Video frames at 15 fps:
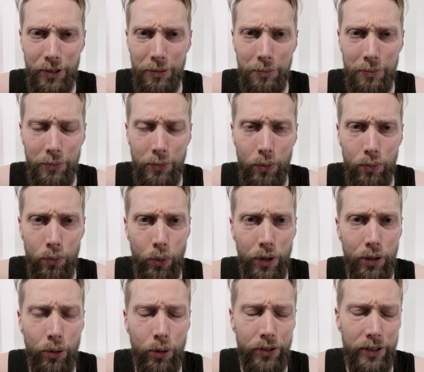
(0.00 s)
a weird
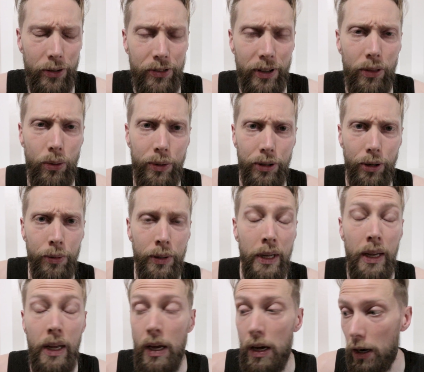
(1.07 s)
noise outside the window.
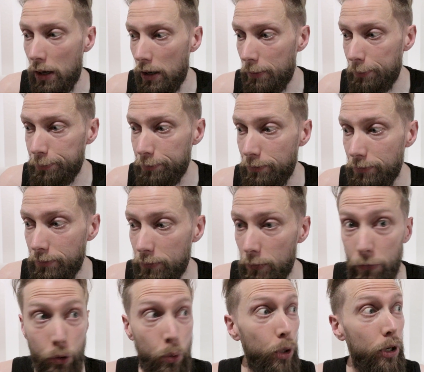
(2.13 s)
Um,
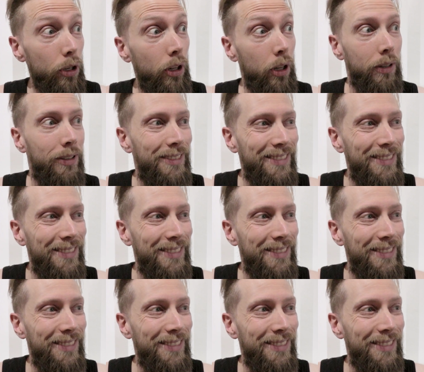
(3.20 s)
squirrel!